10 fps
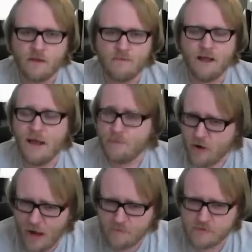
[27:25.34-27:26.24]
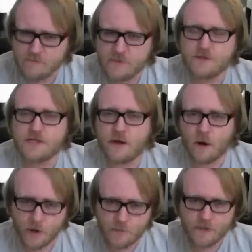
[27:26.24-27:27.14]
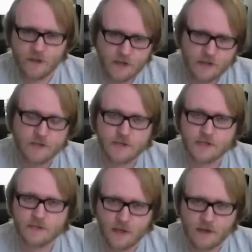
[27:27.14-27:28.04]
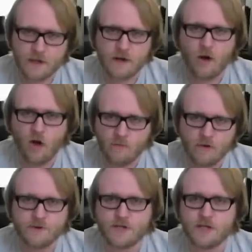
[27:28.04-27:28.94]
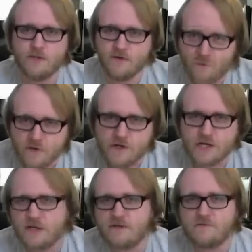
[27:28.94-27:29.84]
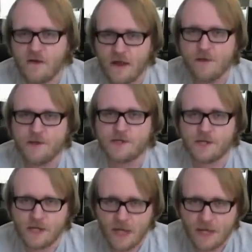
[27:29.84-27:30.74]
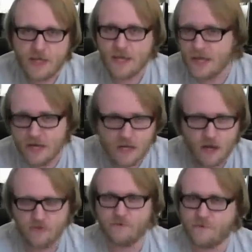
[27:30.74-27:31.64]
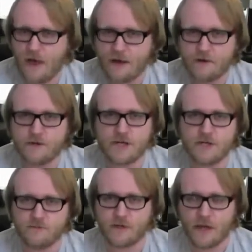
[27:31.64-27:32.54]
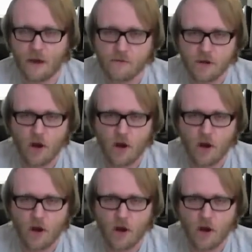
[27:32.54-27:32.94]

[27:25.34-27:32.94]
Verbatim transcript: My problem with this argument is that it almost universally fails to take any other factors into account.